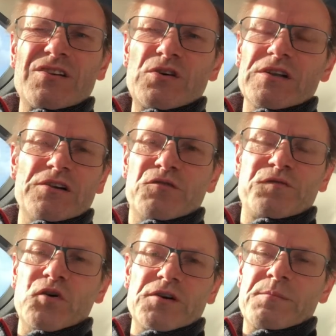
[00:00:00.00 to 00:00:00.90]
a little
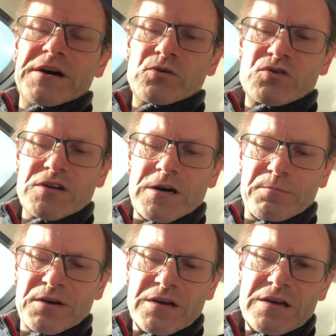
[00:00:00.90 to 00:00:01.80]
40-mile trip.
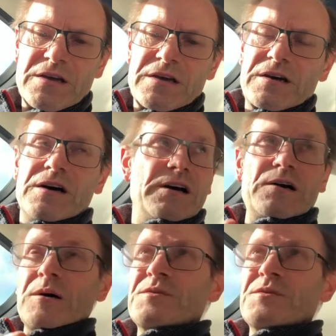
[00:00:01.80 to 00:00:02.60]
I'm